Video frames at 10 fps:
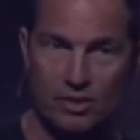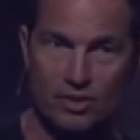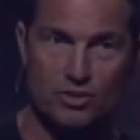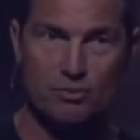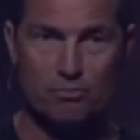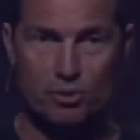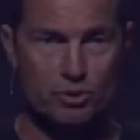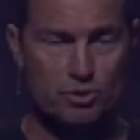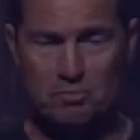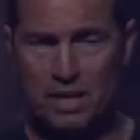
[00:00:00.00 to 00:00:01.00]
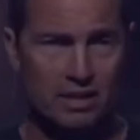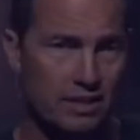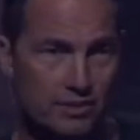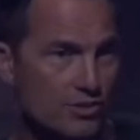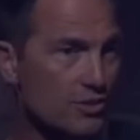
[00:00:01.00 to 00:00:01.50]
here's some bruised
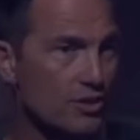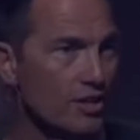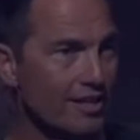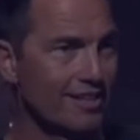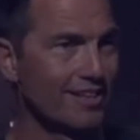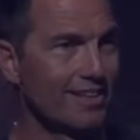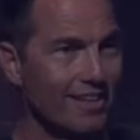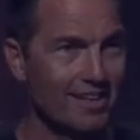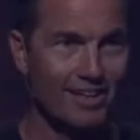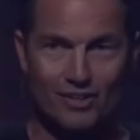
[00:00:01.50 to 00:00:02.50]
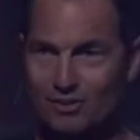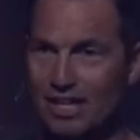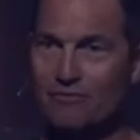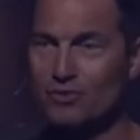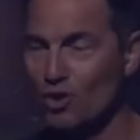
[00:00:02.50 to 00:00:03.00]
melons or you know,
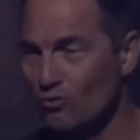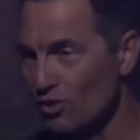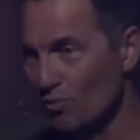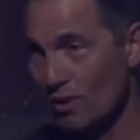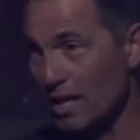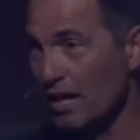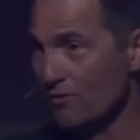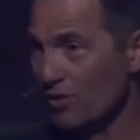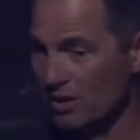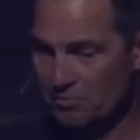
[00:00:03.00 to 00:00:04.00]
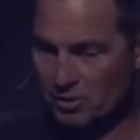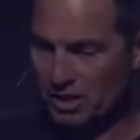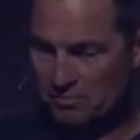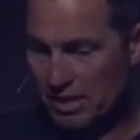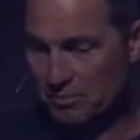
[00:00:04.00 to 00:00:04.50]
leftover whatever and
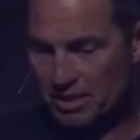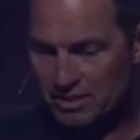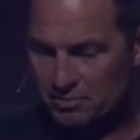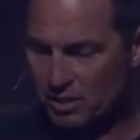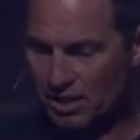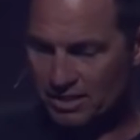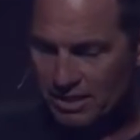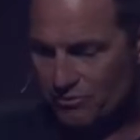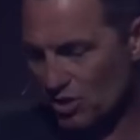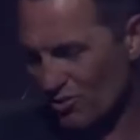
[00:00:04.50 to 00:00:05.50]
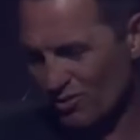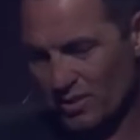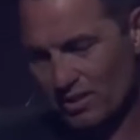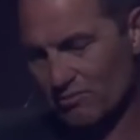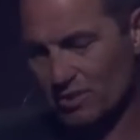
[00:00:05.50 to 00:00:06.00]
bring. Maybe he's bringing leftover,
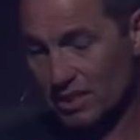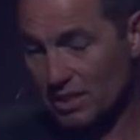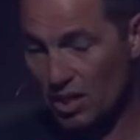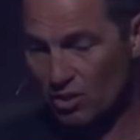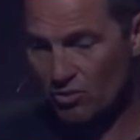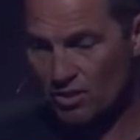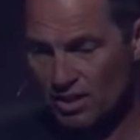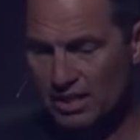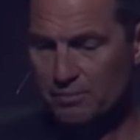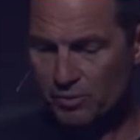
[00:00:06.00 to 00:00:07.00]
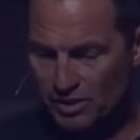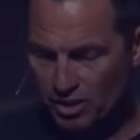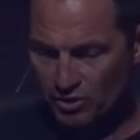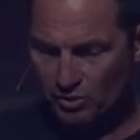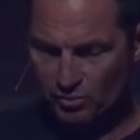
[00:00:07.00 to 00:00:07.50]
we don't really know, but we
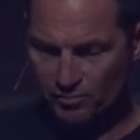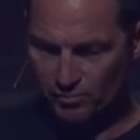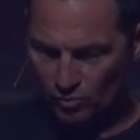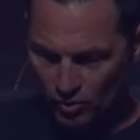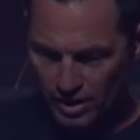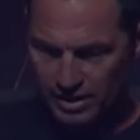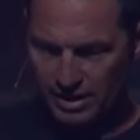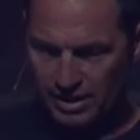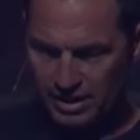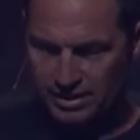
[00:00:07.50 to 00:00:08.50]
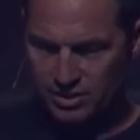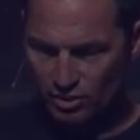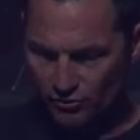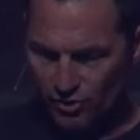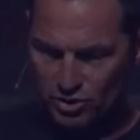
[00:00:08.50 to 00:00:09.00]
know that one is
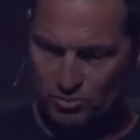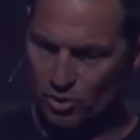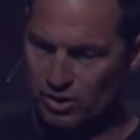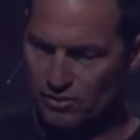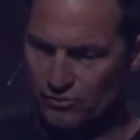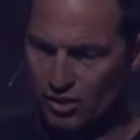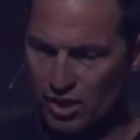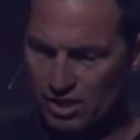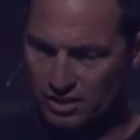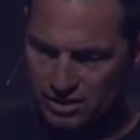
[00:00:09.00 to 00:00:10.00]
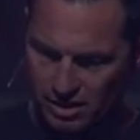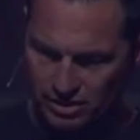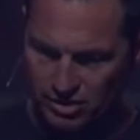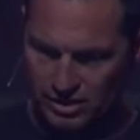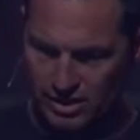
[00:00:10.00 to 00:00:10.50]
the firstborn of the flock and the
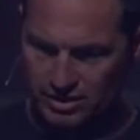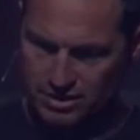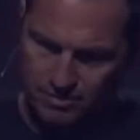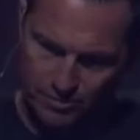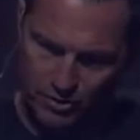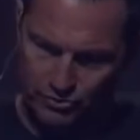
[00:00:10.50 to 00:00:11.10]
other is the